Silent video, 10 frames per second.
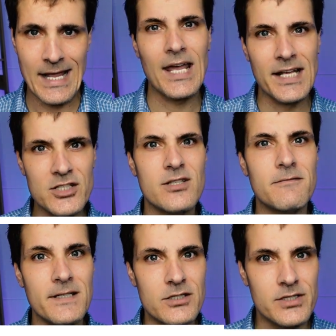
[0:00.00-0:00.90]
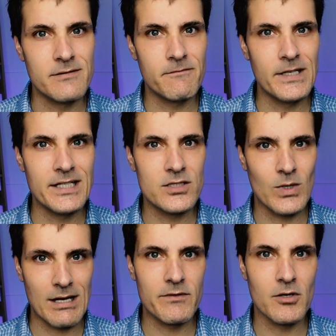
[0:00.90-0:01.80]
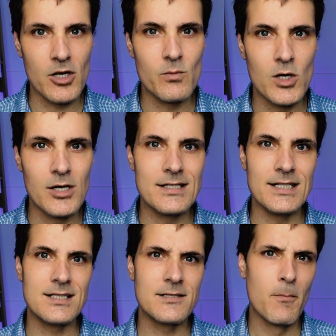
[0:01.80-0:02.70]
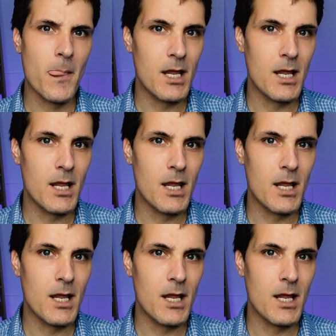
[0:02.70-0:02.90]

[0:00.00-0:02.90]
and each of the fixtures and fittings will have their own warranties.